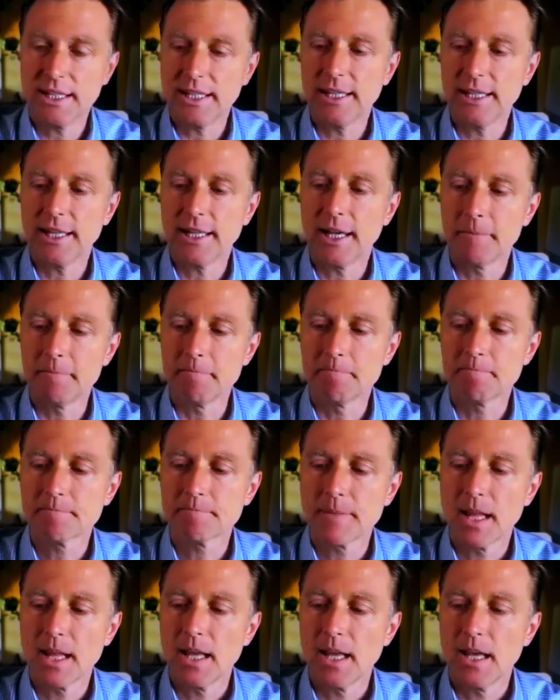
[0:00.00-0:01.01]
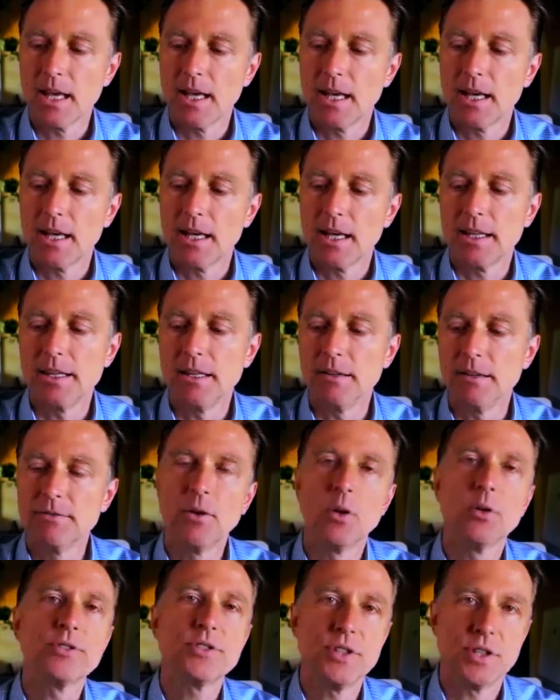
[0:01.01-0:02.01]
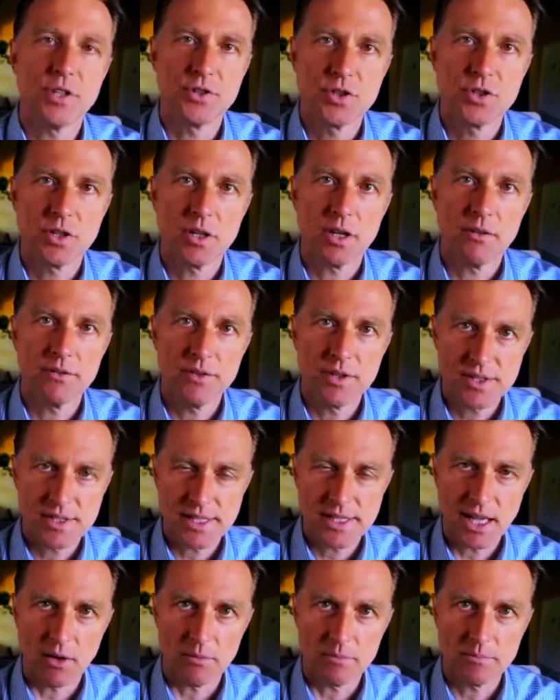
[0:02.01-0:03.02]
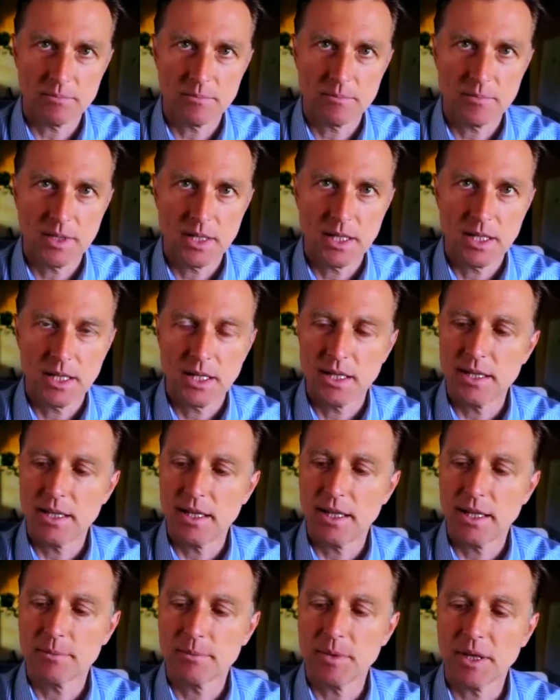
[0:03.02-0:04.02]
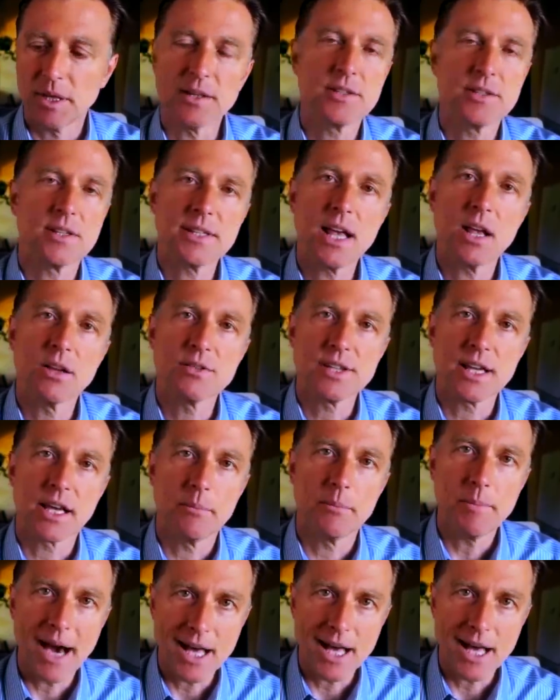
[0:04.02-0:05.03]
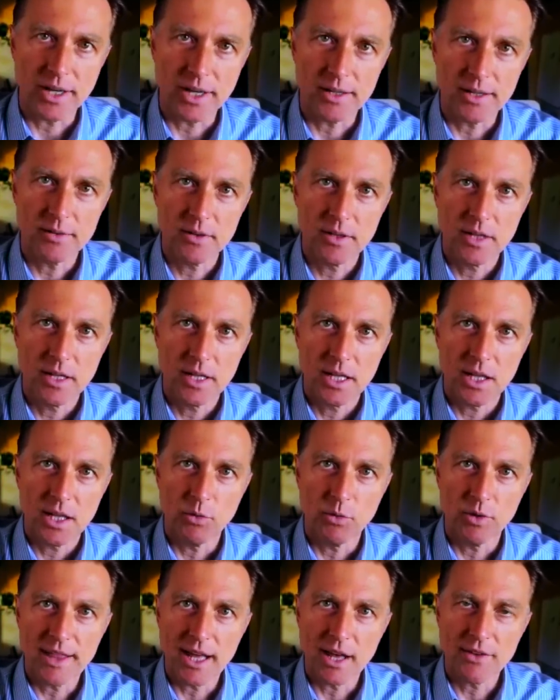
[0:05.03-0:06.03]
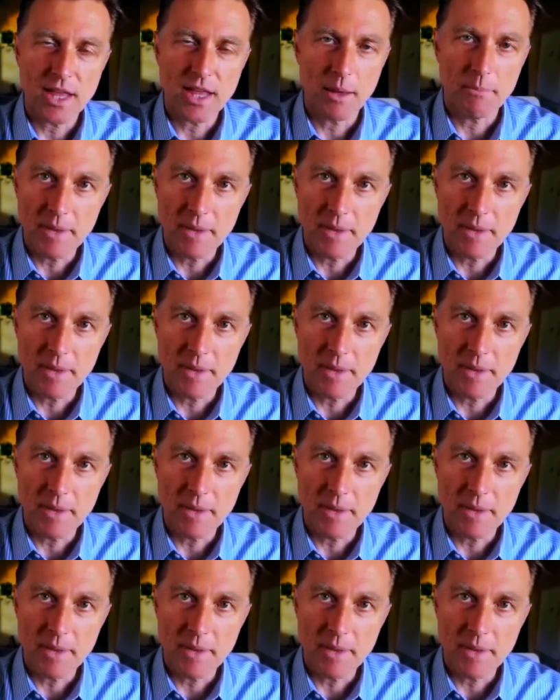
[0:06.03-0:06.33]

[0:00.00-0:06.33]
the, um, the voltage of the cell because the cell is like a battery. Without that